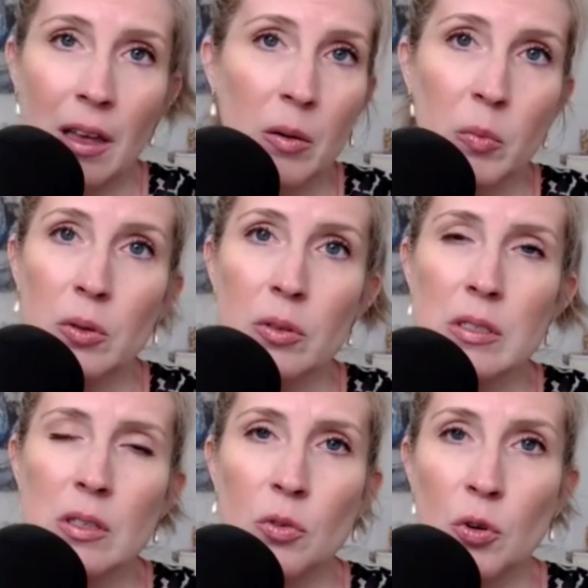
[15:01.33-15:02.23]

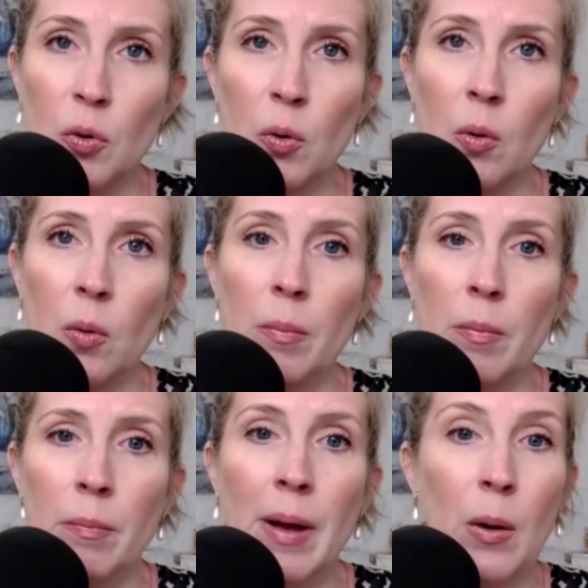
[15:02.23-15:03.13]
animals through
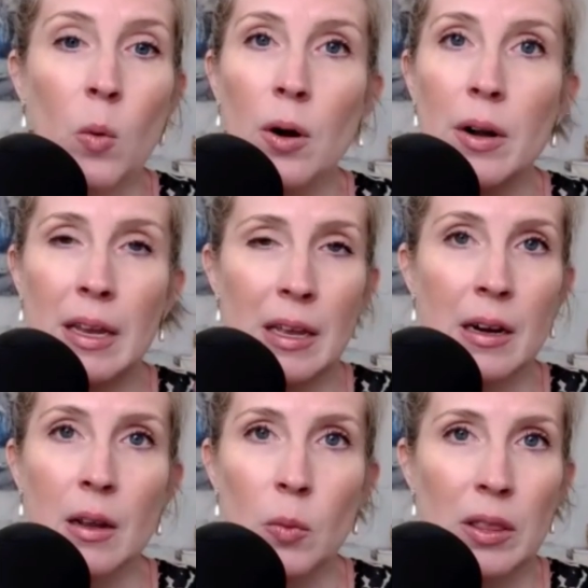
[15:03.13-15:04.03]
my work
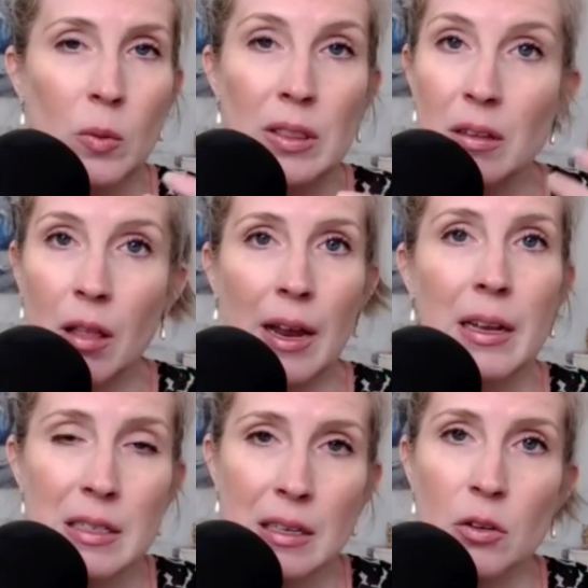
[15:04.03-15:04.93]
with
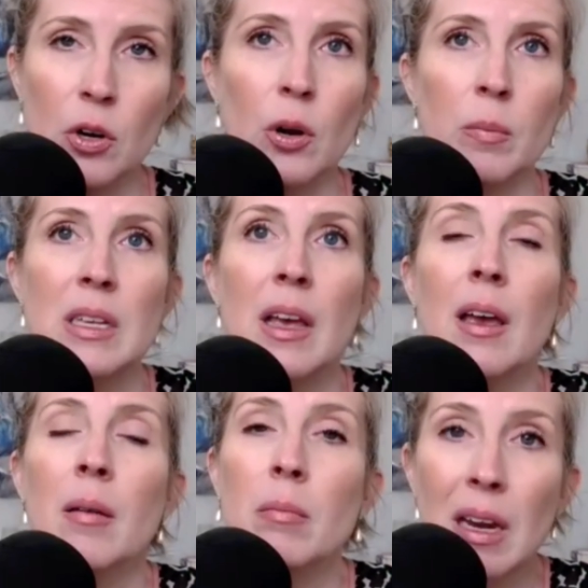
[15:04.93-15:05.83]
clients in their homes,
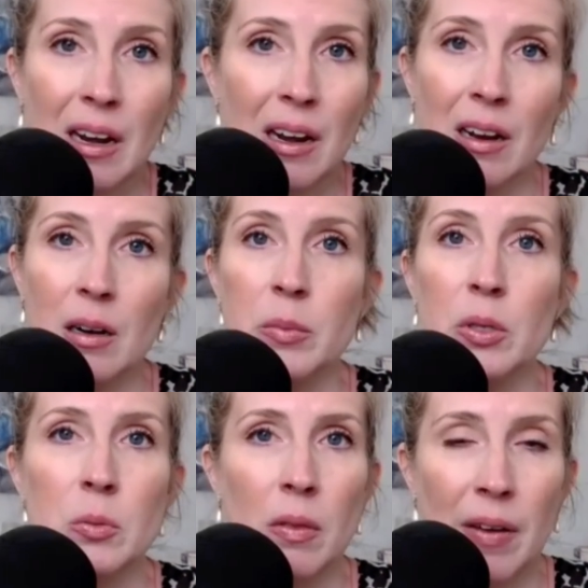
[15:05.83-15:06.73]
meeting
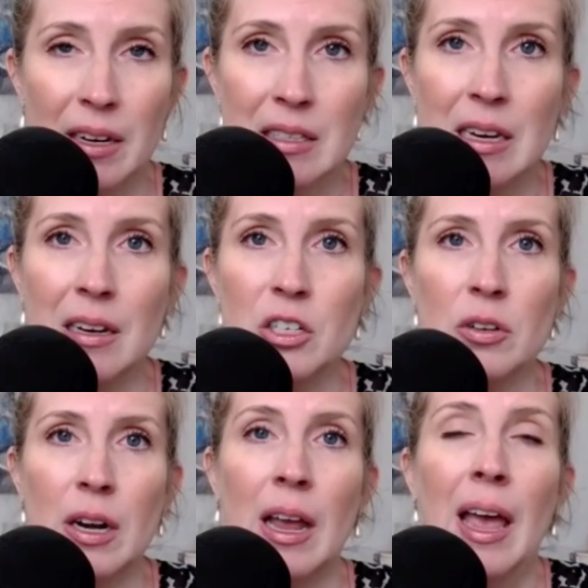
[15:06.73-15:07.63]
animals with vaccine
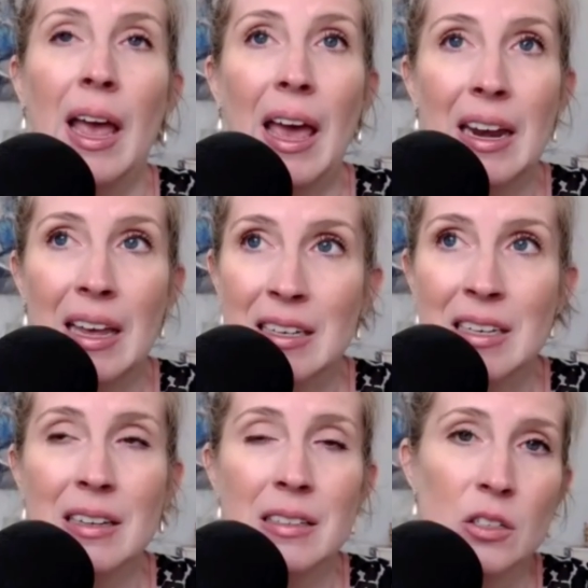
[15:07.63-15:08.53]
injury, and it
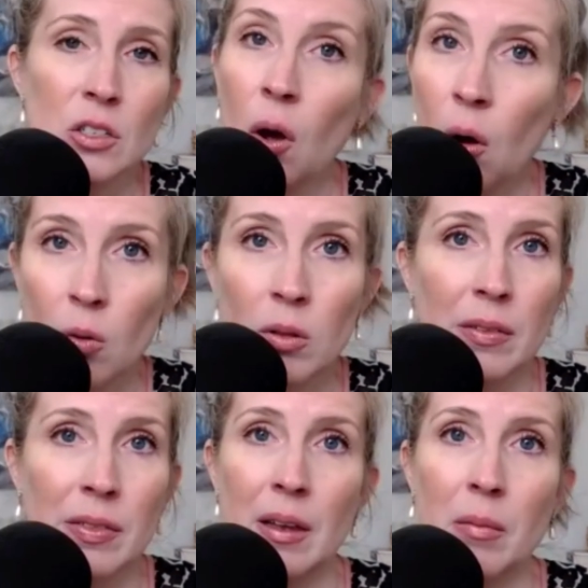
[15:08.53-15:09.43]
takes a toll
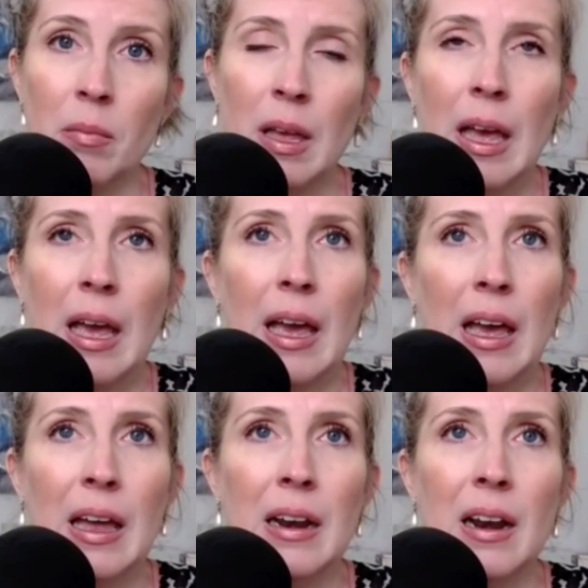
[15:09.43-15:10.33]
on them.
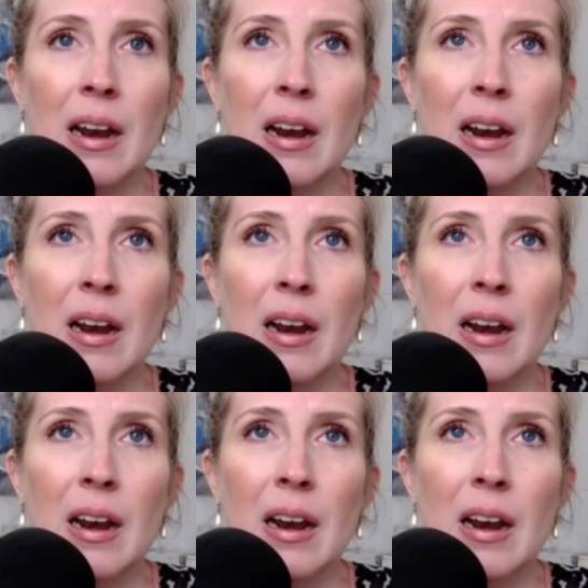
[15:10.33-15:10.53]
And